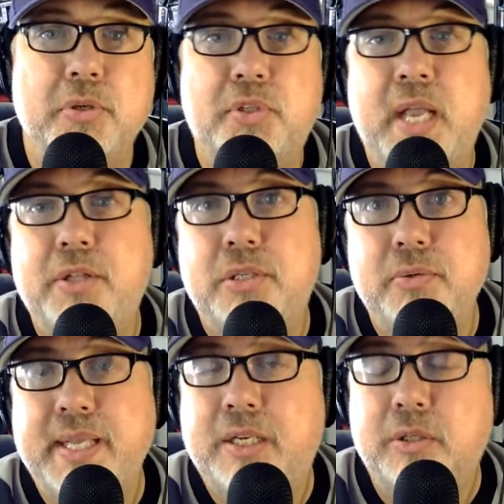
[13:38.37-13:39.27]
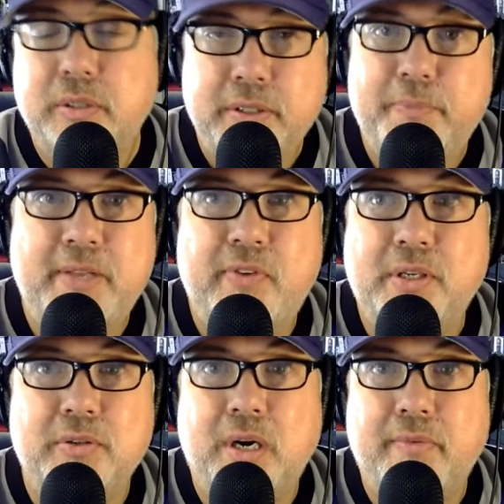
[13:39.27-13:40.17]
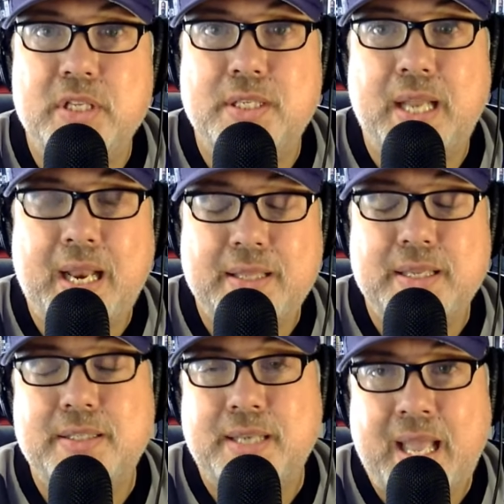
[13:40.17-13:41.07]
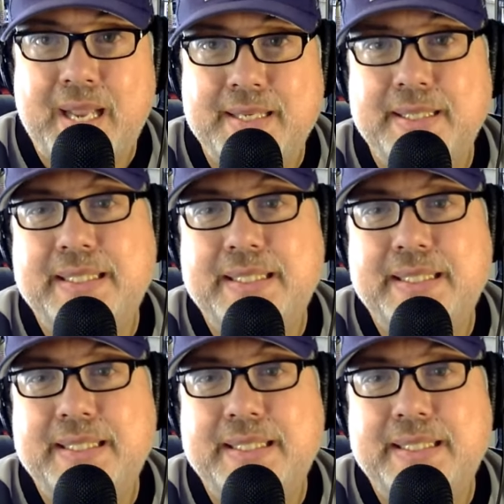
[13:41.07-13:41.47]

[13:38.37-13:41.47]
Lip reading: So stay tuned. It could be Viktor Arvidsson tonight.